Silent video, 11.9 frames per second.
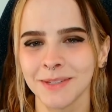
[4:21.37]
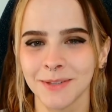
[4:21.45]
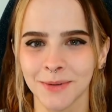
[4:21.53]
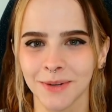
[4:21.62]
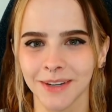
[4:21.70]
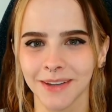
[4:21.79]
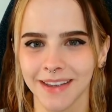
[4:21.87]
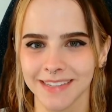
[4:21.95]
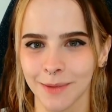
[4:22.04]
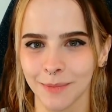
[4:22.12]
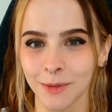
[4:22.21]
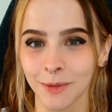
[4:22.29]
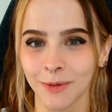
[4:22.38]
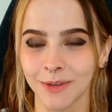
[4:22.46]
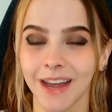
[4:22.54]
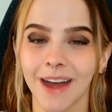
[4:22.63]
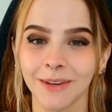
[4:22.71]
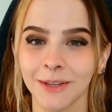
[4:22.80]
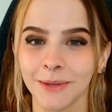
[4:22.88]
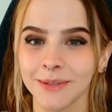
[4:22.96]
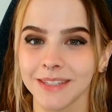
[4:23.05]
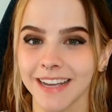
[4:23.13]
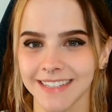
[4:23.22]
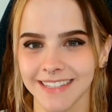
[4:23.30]
this tutorial has helped you learn how to
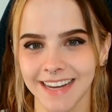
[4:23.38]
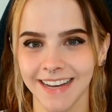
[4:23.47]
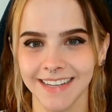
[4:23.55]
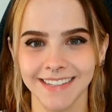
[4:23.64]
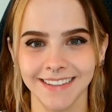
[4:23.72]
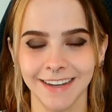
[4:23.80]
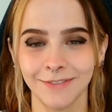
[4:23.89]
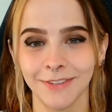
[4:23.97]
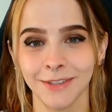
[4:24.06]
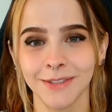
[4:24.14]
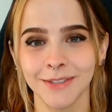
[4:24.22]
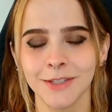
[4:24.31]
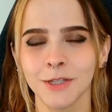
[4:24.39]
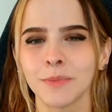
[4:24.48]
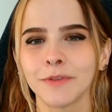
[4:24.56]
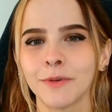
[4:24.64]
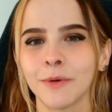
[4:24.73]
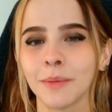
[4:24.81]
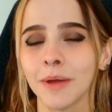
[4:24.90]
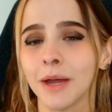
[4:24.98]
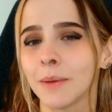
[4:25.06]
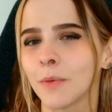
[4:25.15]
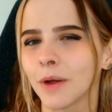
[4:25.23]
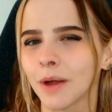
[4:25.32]
use cascading select fields to perform
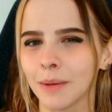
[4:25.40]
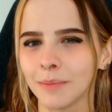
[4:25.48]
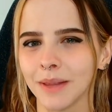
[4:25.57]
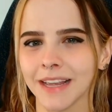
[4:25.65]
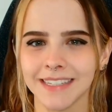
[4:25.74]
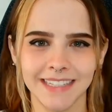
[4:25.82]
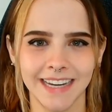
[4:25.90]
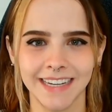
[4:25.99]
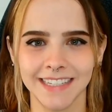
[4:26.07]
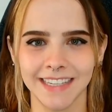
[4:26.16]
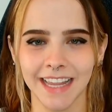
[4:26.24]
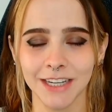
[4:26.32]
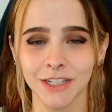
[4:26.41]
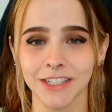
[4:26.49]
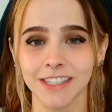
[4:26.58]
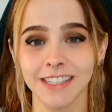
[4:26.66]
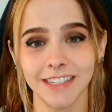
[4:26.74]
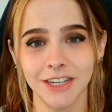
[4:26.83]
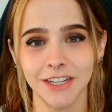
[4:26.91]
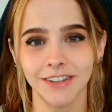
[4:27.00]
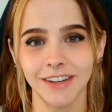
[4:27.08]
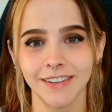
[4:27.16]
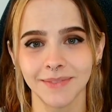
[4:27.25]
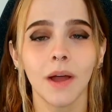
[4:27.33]
more complex data selections in
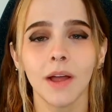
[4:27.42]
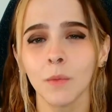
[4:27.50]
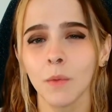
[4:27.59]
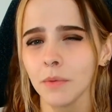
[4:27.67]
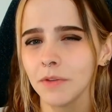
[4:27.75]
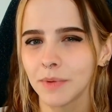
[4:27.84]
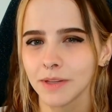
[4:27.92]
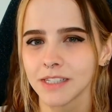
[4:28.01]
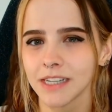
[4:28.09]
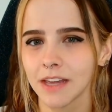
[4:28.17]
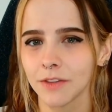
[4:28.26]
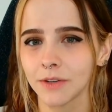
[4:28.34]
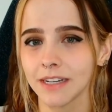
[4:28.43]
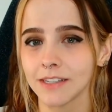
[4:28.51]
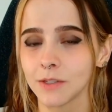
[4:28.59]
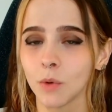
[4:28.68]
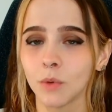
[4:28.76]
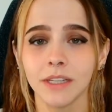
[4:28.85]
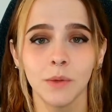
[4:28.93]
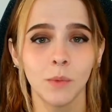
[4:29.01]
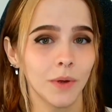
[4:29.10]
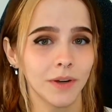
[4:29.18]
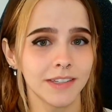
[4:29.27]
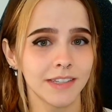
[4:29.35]
Jira. While what we've built together is only
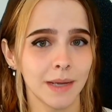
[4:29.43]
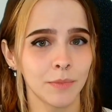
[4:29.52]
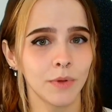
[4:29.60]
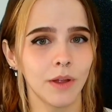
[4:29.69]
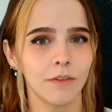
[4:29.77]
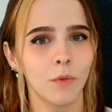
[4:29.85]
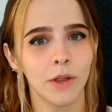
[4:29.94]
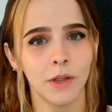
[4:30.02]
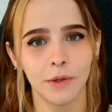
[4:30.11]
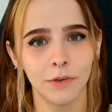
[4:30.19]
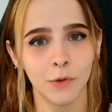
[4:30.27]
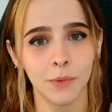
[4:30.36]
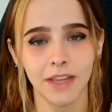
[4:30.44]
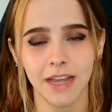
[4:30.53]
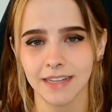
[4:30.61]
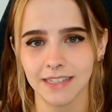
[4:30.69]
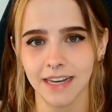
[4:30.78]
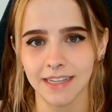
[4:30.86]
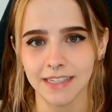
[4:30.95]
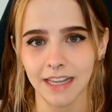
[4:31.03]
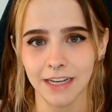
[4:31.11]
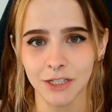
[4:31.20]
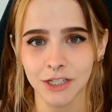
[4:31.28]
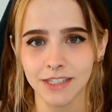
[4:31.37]
one example of what you can do with cascading
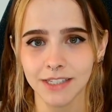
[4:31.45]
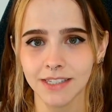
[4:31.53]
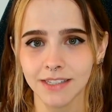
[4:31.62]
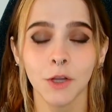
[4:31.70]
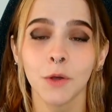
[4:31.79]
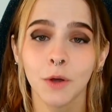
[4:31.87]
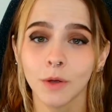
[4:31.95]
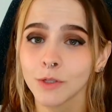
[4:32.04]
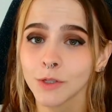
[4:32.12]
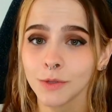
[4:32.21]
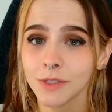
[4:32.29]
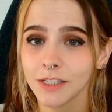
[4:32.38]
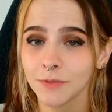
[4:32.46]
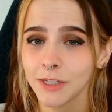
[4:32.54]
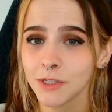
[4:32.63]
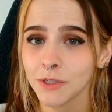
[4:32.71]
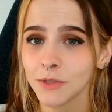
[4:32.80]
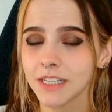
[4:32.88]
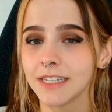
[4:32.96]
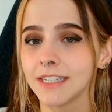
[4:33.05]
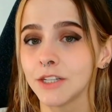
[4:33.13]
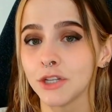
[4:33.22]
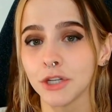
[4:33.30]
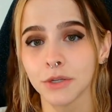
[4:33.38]
selections, you can also use these features in
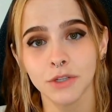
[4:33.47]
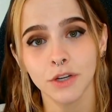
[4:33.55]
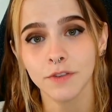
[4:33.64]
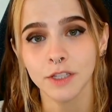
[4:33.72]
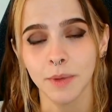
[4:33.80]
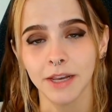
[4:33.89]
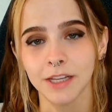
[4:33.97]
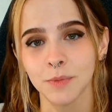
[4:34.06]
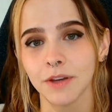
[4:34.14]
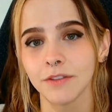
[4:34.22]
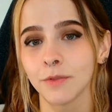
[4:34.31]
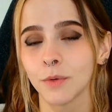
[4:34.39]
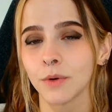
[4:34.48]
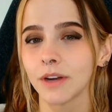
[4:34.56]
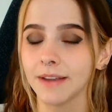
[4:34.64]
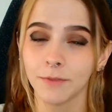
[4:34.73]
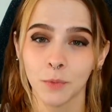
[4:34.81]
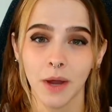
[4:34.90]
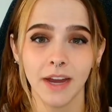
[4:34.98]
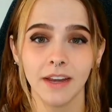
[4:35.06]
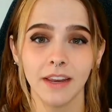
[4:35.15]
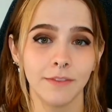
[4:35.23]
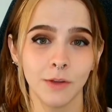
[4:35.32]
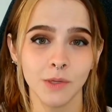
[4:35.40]
Jira Service Management for a
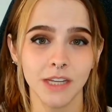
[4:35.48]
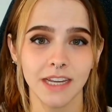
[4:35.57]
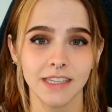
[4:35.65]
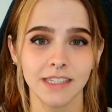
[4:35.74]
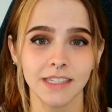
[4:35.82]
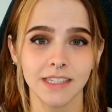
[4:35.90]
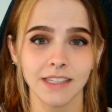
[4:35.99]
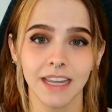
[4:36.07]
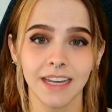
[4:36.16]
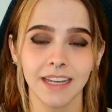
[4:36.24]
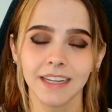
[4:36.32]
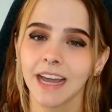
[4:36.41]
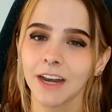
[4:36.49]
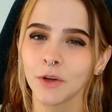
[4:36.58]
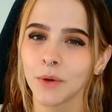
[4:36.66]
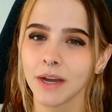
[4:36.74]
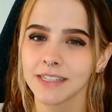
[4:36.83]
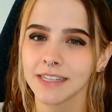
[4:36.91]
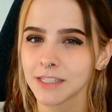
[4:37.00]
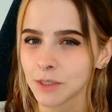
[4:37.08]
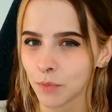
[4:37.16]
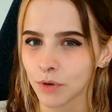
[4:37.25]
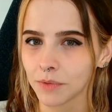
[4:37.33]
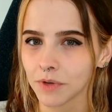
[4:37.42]
variety of use cases, like categorizing
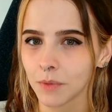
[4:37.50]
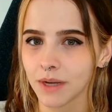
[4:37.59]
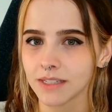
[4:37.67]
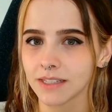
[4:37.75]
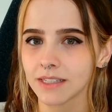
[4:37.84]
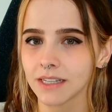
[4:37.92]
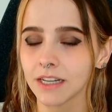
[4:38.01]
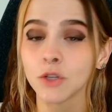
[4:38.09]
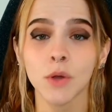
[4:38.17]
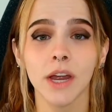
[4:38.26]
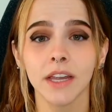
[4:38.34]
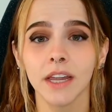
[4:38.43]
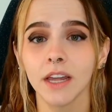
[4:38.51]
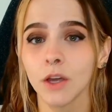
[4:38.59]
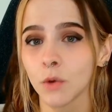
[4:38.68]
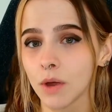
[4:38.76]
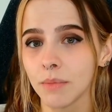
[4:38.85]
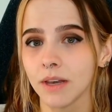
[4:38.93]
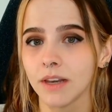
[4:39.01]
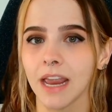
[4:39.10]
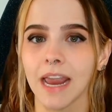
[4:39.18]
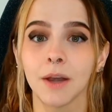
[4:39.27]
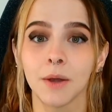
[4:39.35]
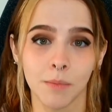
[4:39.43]
support requests, tracking equipment,
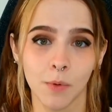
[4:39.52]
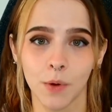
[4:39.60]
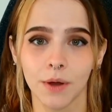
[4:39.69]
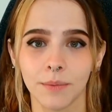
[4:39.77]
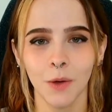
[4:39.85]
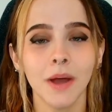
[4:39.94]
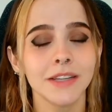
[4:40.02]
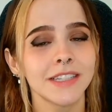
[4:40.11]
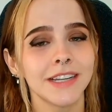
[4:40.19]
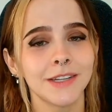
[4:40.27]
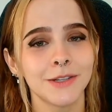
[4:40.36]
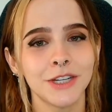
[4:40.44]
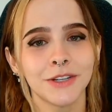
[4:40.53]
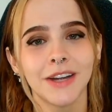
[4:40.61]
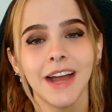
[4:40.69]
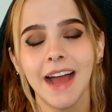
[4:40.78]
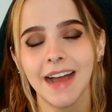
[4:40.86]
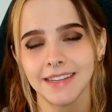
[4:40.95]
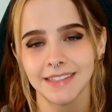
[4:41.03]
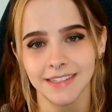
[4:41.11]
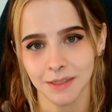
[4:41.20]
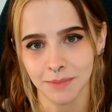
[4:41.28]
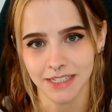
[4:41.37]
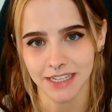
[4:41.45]
and more. While standard Jira has
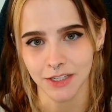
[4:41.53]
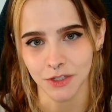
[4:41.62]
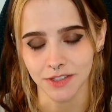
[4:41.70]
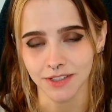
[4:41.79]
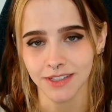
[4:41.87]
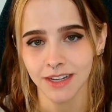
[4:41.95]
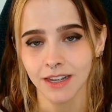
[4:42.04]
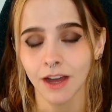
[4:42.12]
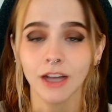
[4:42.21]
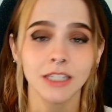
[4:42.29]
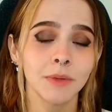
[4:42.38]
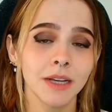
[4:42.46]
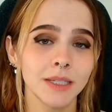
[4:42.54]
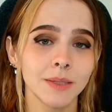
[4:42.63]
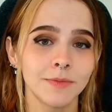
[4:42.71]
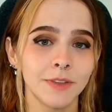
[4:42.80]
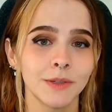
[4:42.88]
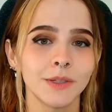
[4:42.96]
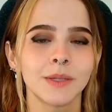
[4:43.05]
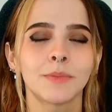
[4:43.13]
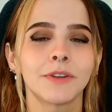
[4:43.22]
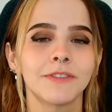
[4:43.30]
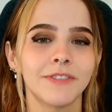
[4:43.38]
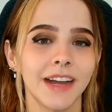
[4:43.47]
its limitations, Awesome Custom Fields
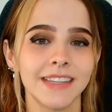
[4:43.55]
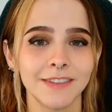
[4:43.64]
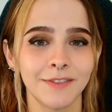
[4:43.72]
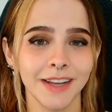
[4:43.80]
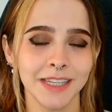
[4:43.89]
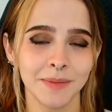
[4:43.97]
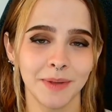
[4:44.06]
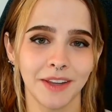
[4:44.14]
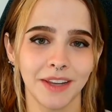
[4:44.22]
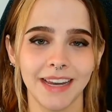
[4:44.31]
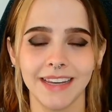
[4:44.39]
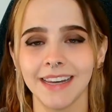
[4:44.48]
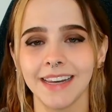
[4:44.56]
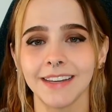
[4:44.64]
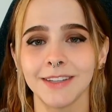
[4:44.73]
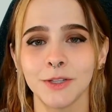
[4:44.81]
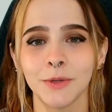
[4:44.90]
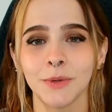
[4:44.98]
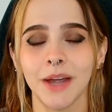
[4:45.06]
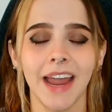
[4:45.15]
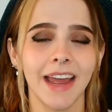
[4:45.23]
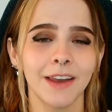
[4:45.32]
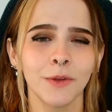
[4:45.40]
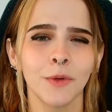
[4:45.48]
provides the flexibility needed to
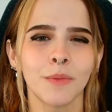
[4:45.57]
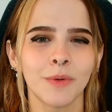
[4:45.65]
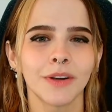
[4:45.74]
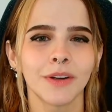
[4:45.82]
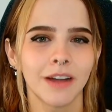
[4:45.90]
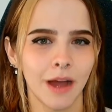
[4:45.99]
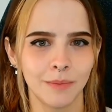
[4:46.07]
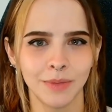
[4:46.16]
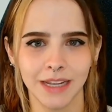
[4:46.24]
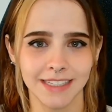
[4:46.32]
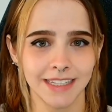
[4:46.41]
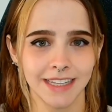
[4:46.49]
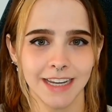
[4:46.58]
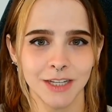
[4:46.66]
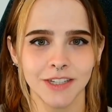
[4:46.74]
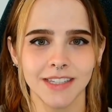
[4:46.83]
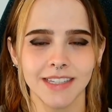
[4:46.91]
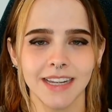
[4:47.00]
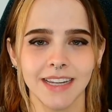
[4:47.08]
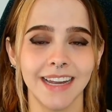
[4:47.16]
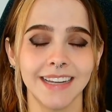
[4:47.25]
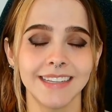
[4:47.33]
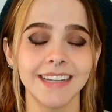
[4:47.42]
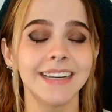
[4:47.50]
handle more complex selections
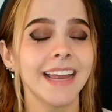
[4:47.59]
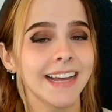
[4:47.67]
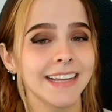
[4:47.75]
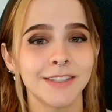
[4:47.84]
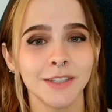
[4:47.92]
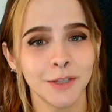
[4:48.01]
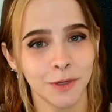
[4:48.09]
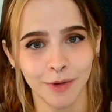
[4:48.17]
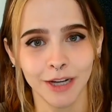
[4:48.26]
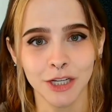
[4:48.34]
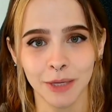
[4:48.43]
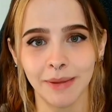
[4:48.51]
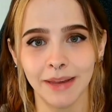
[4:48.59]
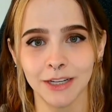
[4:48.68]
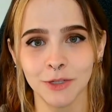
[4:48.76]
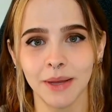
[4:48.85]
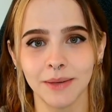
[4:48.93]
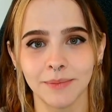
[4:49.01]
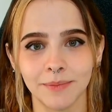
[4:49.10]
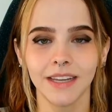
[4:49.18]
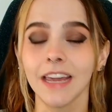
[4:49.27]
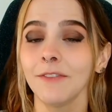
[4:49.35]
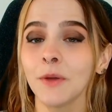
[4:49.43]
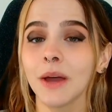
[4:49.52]
and enhance your project management.
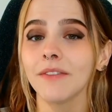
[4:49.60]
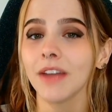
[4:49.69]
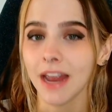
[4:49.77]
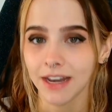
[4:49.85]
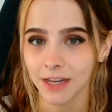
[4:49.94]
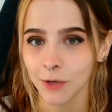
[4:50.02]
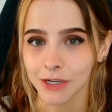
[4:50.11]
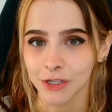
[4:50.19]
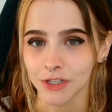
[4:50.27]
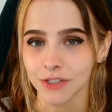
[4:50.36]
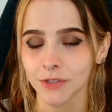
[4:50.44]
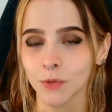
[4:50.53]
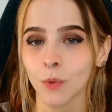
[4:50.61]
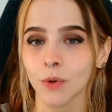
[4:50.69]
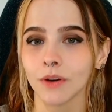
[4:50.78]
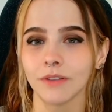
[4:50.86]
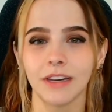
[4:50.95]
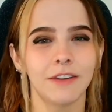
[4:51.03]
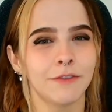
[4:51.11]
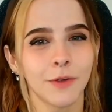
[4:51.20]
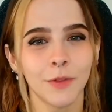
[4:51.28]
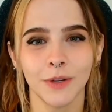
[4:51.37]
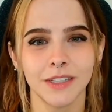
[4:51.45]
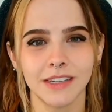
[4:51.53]
If you have any questions or need
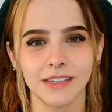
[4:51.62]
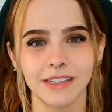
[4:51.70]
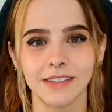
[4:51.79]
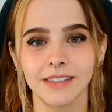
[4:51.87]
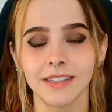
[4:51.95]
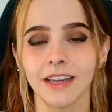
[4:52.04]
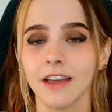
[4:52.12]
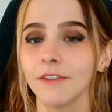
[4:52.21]
further assistance,